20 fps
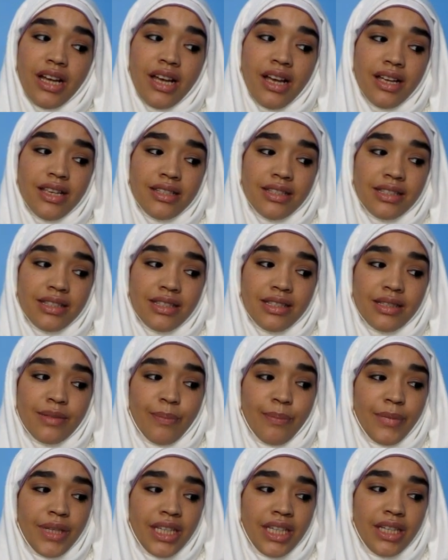asked
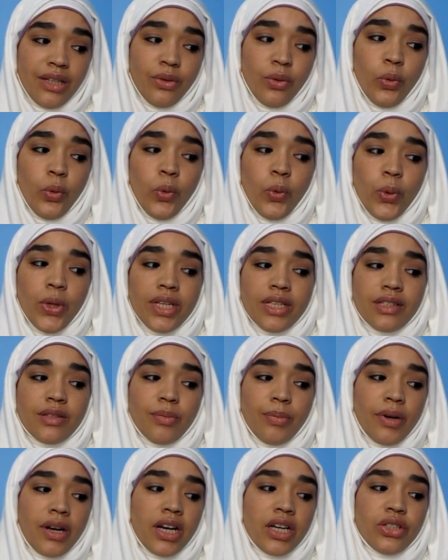me, who
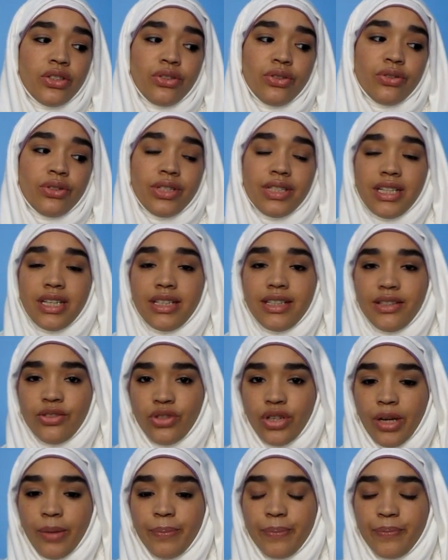inspired you to take
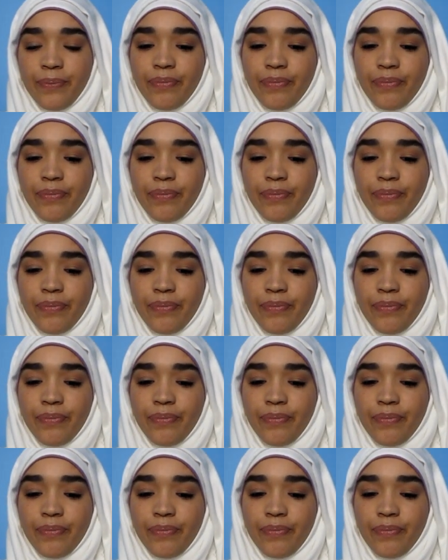hijab?